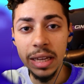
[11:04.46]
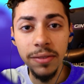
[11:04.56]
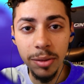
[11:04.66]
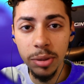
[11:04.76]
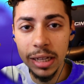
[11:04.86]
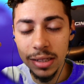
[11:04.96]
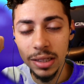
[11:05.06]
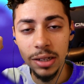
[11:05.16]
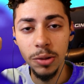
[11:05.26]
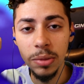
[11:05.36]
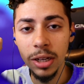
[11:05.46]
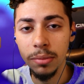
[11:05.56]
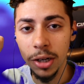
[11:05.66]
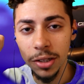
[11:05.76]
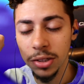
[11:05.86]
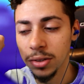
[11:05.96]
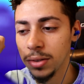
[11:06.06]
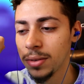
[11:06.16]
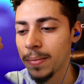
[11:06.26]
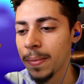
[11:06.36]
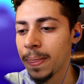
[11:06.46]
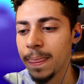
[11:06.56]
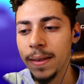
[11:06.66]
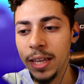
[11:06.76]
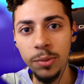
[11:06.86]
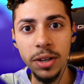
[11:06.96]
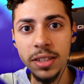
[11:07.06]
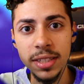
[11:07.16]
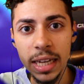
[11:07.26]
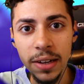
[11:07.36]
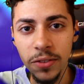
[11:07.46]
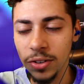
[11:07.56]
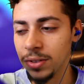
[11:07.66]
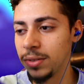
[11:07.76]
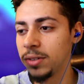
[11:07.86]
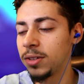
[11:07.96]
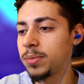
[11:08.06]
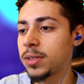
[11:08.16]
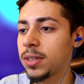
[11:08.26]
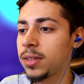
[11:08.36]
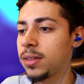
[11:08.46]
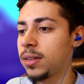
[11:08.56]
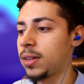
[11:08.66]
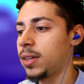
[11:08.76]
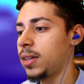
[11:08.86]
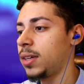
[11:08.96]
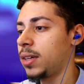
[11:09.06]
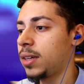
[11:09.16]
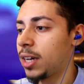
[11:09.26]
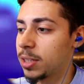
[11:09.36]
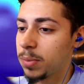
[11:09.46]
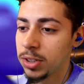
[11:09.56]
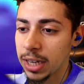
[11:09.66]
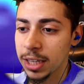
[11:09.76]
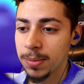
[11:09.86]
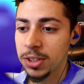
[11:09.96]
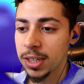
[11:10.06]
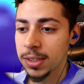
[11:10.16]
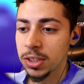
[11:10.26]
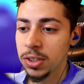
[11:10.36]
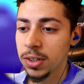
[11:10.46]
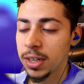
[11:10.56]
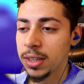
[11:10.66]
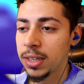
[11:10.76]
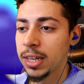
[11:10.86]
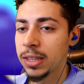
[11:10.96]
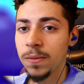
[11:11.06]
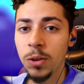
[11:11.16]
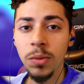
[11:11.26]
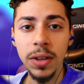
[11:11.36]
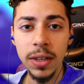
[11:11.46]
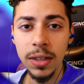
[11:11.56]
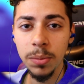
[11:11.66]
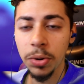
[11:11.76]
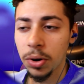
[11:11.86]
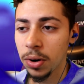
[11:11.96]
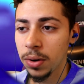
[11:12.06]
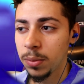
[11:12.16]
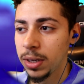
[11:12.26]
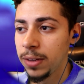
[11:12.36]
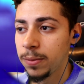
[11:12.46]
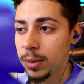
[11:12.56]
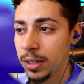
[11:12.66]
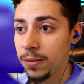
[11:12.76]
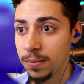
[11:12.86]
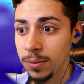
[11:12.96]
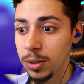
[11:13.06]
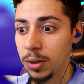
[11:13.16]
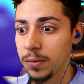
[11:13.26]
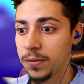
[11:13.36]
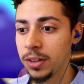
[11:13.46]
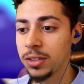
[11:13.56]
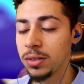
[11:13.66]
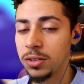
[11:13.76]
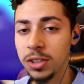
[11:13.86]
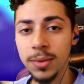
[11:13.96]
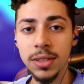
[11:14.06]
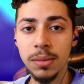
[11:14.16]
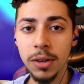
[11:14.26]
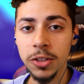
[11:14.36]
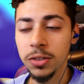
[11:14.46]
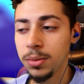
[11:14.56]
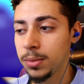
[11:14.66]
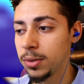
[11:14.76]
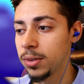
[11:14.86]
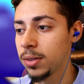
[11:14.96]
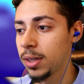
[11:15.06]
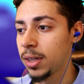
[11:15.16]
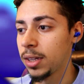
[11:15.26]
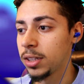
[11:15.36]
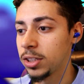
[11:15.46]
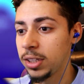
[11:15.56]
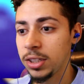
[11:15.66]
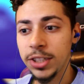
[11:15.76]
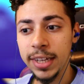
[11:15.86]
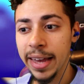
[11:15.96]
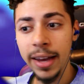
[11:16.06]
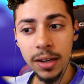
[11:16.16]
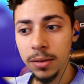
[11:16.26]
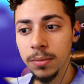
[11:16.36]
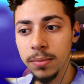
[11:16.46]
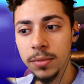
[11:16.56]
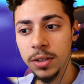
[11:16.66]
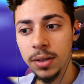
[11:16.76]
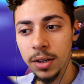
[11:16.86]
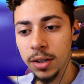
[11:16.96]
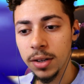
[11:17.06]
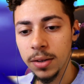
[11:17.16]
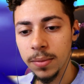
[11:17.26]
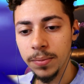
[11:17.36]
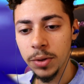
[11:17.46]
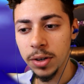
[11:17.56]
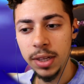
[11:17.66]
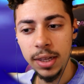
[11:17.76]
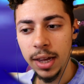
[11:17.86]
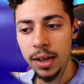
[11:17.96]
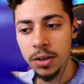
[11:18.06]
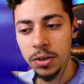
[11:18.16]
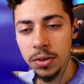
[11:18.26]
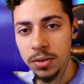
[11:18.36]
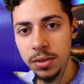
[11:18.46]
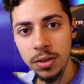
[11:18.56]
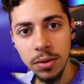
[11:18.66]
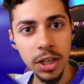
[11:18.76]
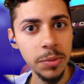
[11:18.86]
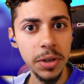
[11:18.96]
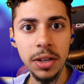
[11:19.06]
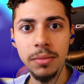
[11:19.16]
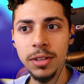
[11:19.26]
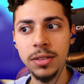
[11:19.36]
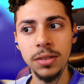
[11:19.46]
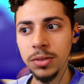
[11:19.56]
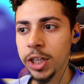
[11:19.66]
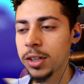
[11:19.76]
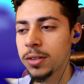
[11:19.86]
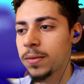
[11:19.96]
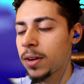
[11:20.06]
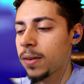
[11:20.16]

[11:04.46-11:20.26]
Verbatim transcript: leave the place and let her be a monster. He went and saved her. You know what I'm saying? As much as much as it took. And then at the very end part, when he when he you know fixed her and she wasn't a monster anymore, she she had him, uh, or he had her, you know, come with him and still try to